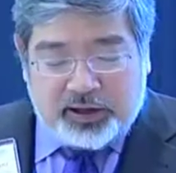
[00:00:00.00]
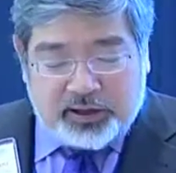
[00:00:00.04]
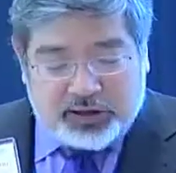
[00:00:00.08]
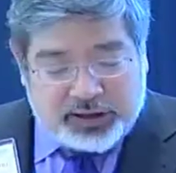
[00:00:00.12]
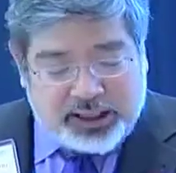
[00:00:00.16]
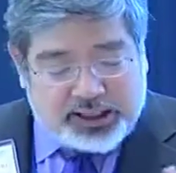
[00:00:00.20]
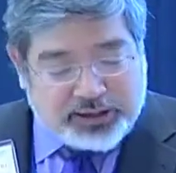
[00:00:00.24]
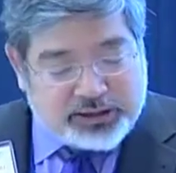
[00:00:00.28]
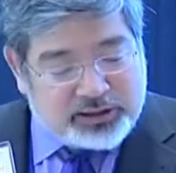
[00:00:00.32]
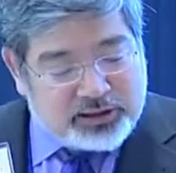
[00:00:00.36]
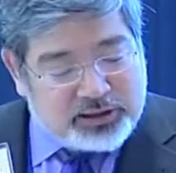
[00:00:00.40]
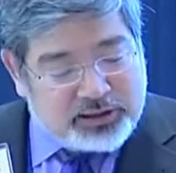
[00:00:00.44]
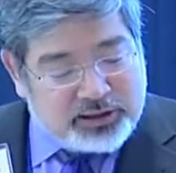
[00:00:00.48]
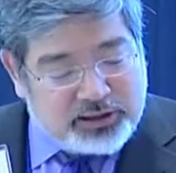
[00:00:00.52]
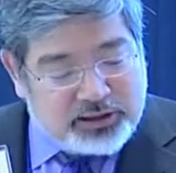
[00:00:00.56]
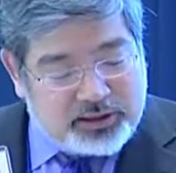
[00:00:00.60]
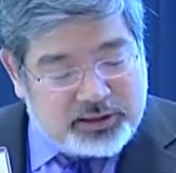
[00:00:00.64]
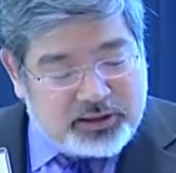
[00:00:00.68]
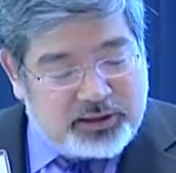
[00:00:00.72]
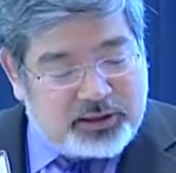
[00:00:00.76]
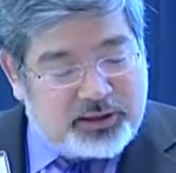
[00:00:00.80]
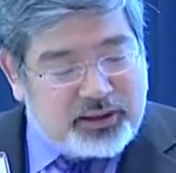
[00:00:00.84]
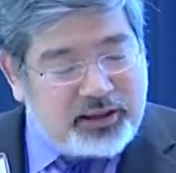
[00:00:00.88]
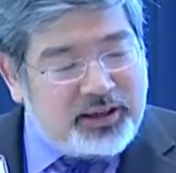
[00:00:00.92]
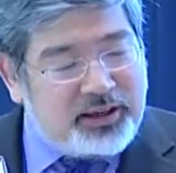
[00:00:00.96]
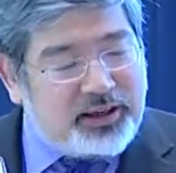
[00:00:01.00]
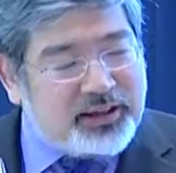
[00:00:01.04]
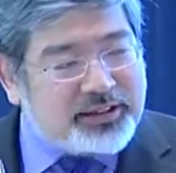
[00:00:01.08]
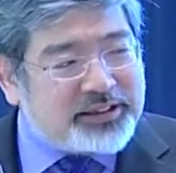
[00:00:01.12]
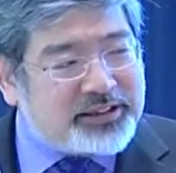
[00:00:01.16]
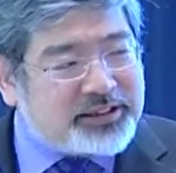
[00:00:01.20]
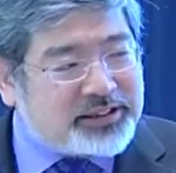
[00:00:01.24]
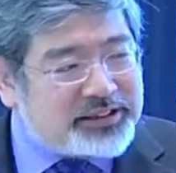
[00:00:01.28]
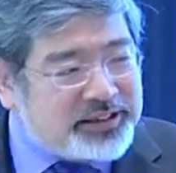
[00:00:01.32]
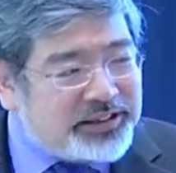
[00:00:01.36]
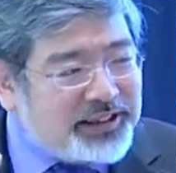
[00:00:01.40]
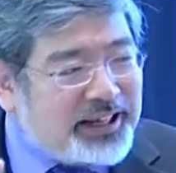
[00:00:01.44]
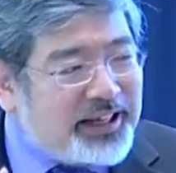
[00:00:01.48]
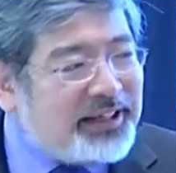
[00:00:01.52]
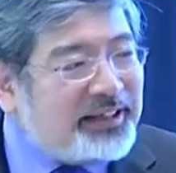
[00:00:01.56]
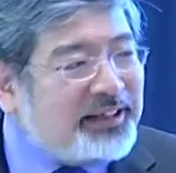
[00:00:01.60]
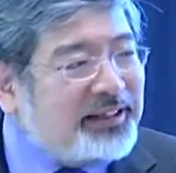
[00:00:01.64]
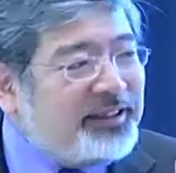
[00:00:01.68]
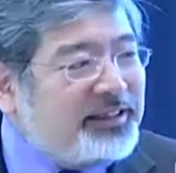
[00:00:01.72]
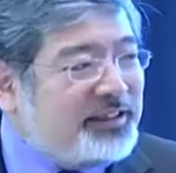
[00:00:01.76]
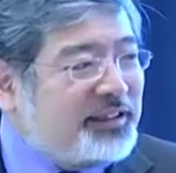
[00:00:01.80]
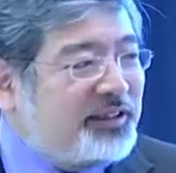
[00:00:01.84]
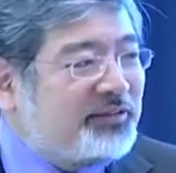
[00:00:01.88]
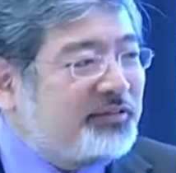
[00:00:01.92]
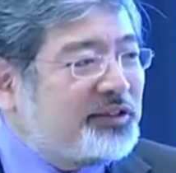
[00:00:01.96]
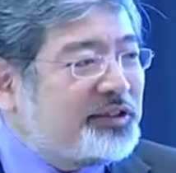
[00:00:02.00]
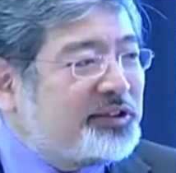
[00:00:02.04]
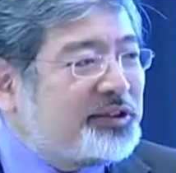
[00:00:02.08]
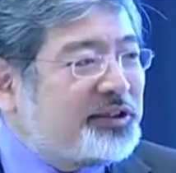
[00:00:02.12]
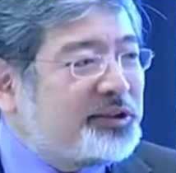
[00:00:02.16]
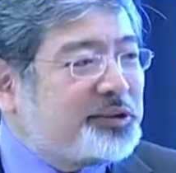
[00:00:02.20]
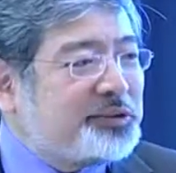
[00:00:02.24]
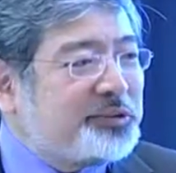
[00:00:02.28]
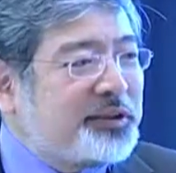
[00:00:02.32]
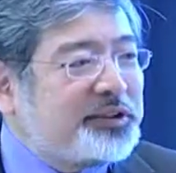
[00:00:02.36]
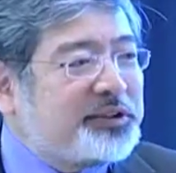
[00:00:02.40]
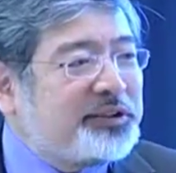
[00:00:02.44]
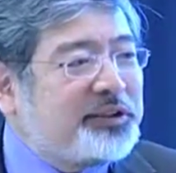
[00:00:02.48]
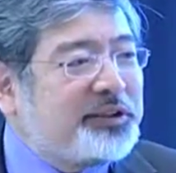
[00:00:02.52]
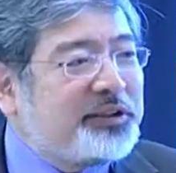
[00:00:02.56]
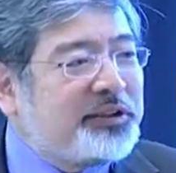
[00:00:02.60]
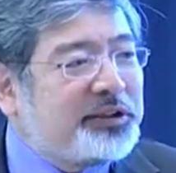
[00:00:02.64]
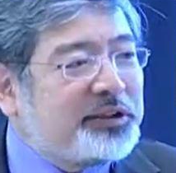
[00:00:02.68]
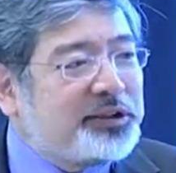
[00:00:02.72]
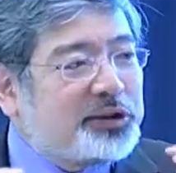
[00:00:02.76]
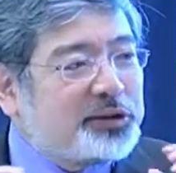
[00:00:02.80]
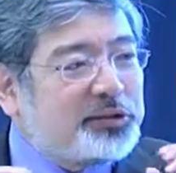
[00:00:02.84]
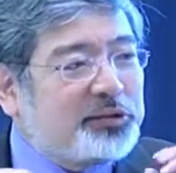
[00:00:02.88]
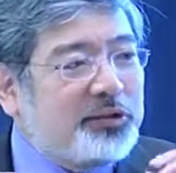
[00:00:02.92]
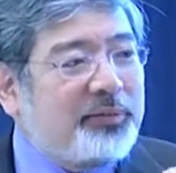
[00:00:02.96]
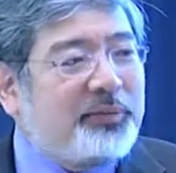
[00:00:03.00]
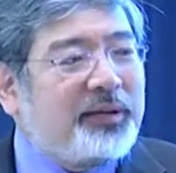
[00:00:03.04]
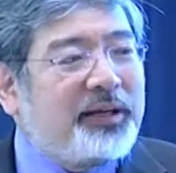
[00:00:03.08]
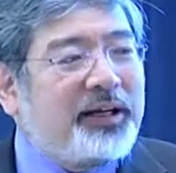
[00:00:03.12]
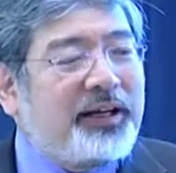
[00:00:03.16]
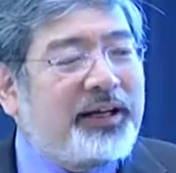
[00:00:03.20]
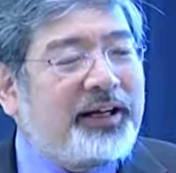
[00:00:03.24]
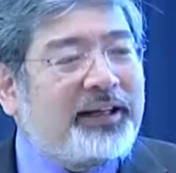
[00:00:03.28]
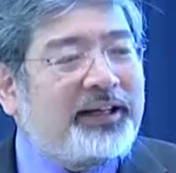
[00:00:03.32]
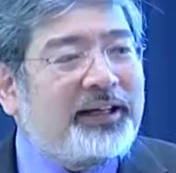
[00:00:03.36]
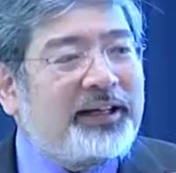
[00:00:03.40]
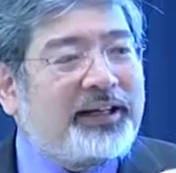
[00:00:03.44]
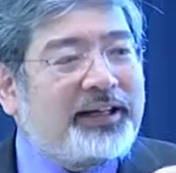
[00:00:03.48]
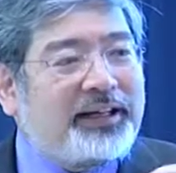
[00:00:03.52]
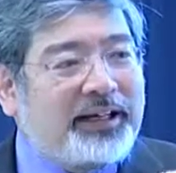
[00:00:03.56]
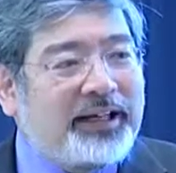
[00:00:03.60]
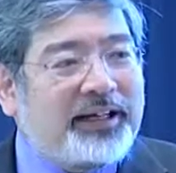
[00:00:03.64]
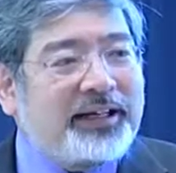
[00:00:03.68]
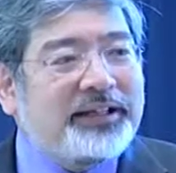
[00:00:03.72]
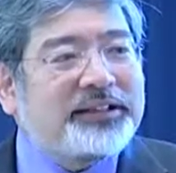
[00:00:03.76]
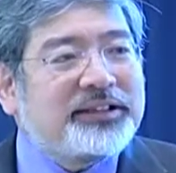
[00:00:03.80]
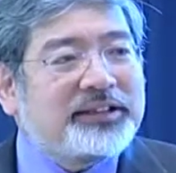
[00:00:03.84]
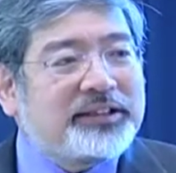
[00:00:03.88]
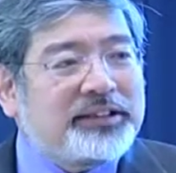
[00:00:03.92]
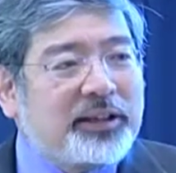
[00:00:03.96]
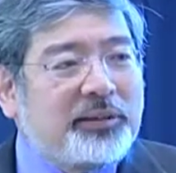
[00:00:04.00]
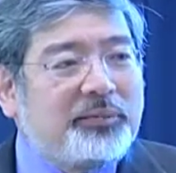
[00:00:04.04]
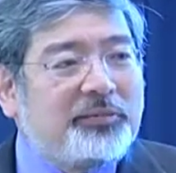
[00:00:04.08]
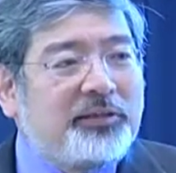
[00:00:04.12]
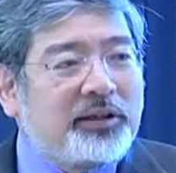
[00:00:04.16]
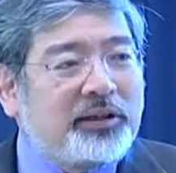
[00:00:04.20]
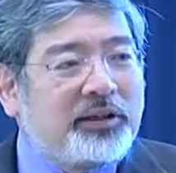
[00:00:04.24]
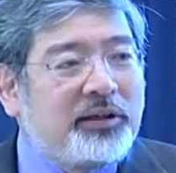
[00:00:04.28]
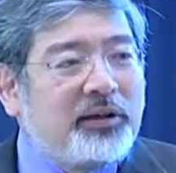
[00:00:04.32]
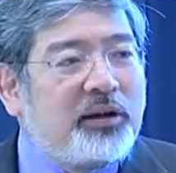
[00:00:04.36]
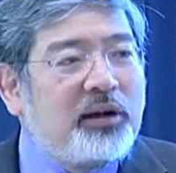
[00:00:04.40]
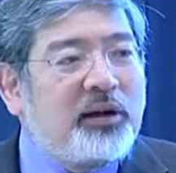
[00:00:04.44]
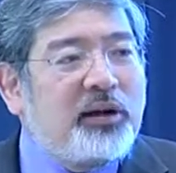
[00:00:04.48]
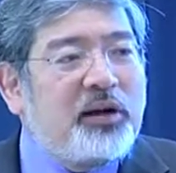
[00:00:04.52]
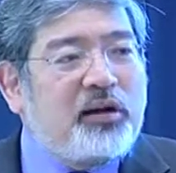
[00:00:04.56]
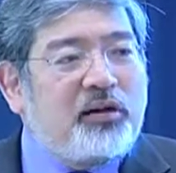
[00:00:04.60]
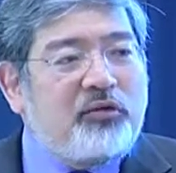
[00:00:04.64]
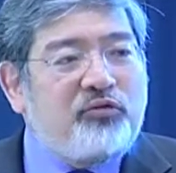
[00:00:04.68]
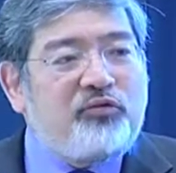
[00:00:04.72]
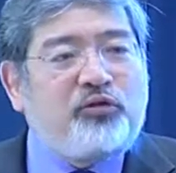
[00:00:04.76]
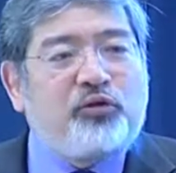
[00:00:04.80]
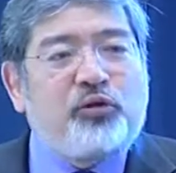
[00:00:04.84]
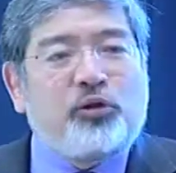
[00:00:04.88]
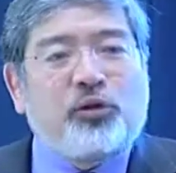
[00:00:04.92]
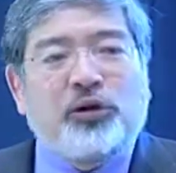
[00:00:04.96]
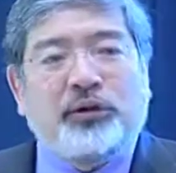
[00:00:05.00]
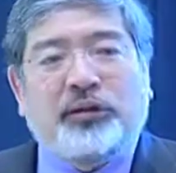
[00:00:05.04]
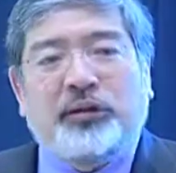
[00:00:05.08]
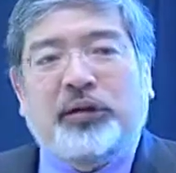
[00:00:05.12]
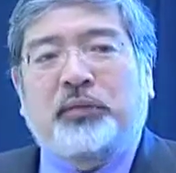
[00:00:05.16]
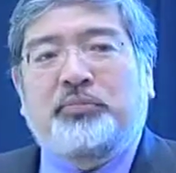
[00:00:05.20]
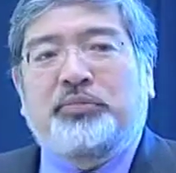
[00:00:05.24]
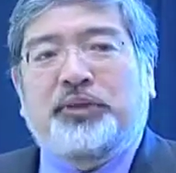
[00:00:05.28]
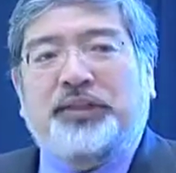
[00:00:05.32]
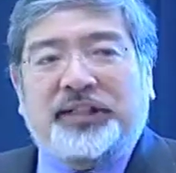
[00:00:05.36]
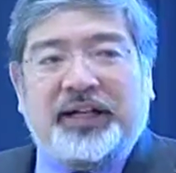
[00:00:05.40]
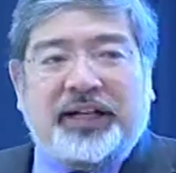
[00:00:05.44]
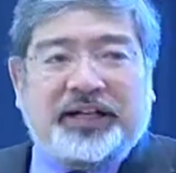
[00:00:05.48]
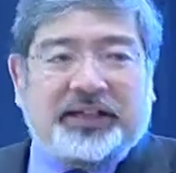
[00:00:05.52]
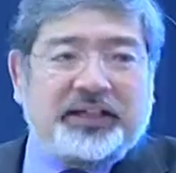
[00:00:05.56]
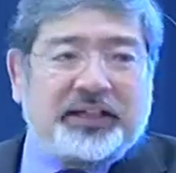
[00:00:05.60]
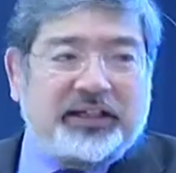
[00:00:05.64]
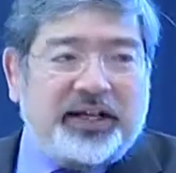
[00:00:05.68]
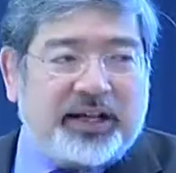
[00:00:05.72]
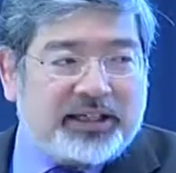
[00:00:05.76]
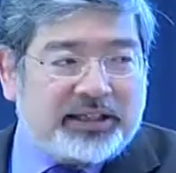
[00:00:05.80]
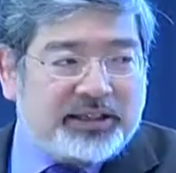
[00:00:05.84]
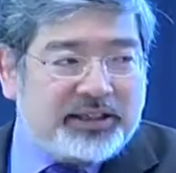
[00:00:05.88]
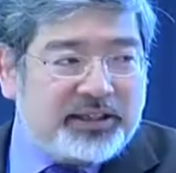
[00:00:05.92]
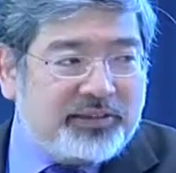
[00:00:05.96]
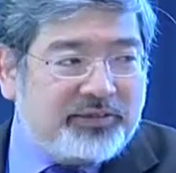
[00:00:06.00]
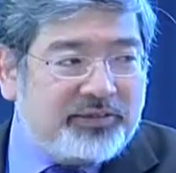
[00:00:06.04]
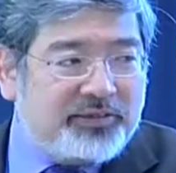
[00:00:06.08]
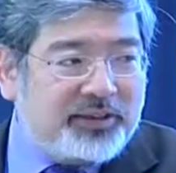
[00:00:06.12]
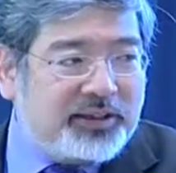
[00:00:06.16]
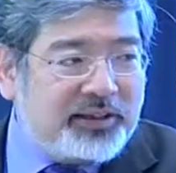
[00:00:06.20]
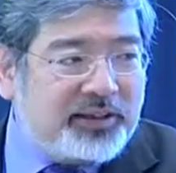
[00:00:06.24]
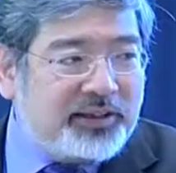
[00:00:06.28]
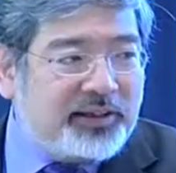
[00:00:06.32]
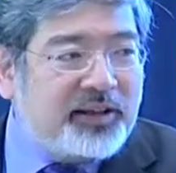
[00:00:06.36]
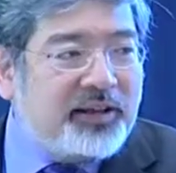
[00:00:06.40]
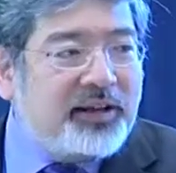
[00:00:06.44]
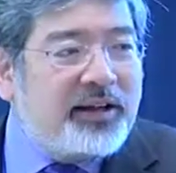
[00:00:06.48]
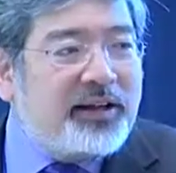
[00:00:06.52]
It's a slightly different situation to discriminate against someone for their protected activity.